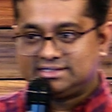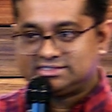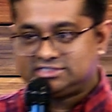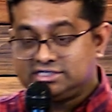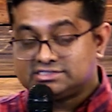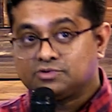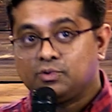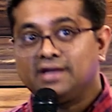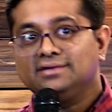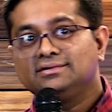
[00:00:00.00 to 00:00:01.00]
She's the
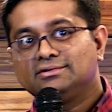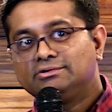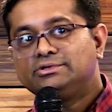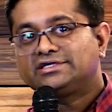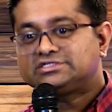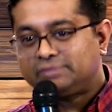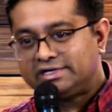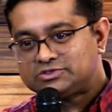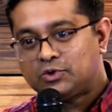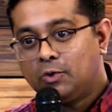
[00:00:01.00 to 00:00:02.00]
one who
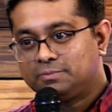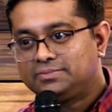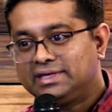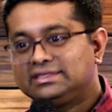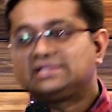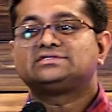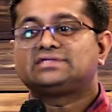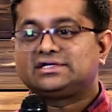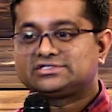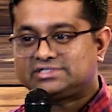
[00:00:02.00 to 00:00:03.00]
expressed hope in the
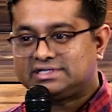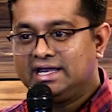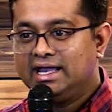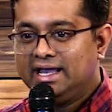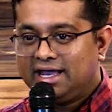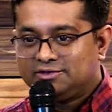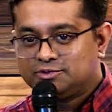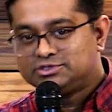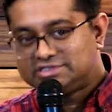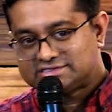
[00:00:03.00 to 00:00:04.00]
resurrection and
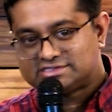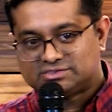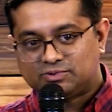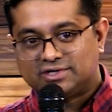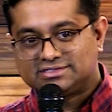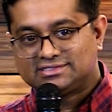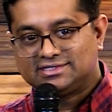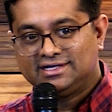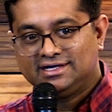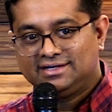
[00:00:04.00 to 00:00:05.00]
who Jesus was.
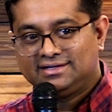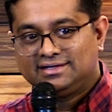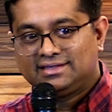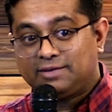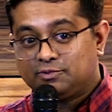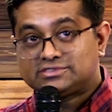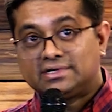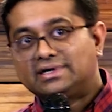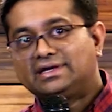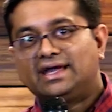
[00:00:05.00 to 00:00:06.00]
That was
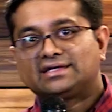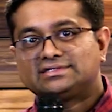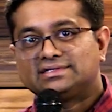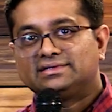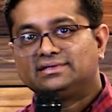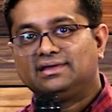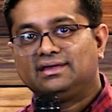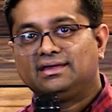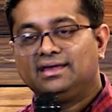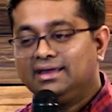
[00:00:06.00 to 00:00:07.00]
her reaction.
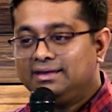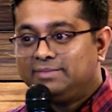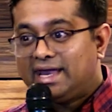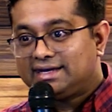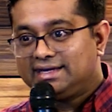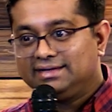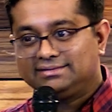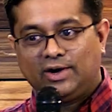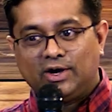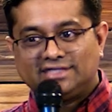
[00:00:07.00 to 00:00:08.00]
Mary,
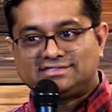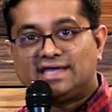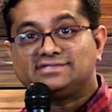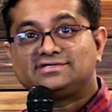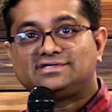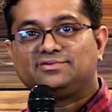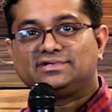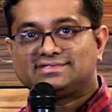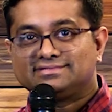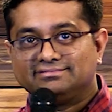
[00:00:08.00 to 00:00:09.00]
all it says is
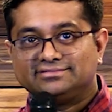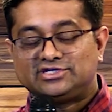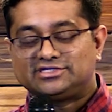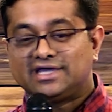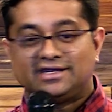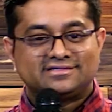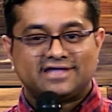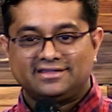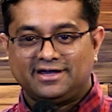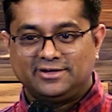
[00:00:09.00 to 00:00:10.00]
she stayed
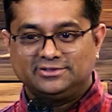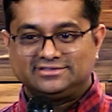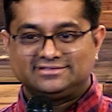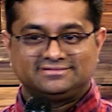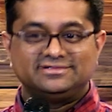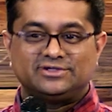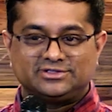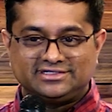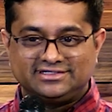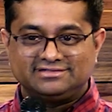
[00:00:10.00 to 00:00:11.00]
inside the house. You know,
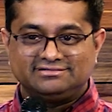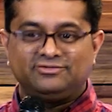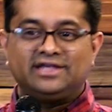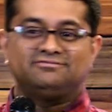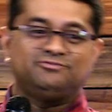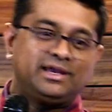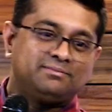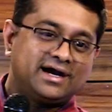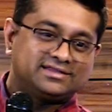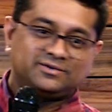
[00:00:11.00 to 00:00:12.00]
when
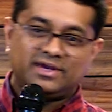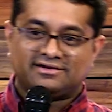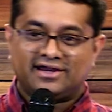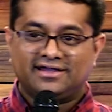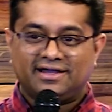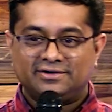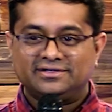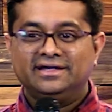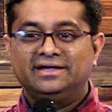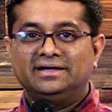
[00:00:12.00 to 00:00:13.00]
Martha went running
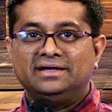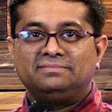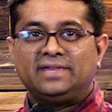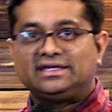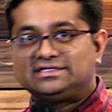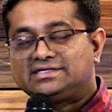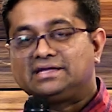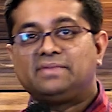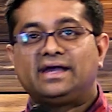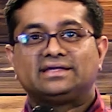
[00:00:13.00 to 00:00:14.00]
out, Mary
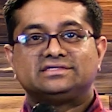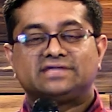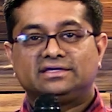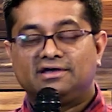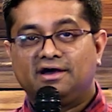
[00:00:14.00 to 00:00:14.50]
stayed back inside the